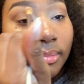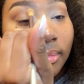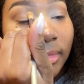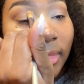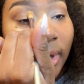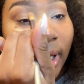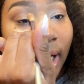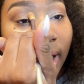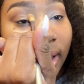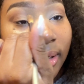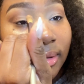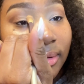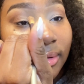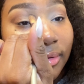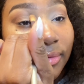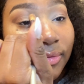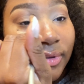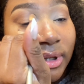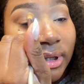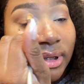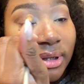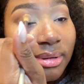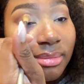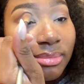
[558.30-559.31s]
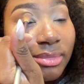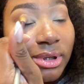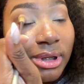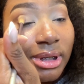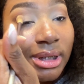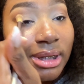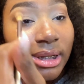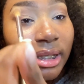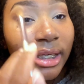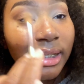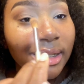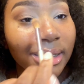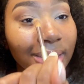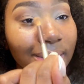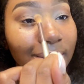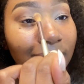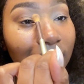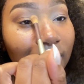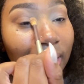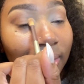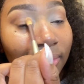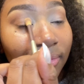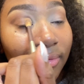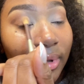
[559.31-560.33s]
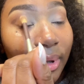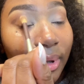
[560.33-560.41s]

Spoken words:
I don't know, for some reason I just love the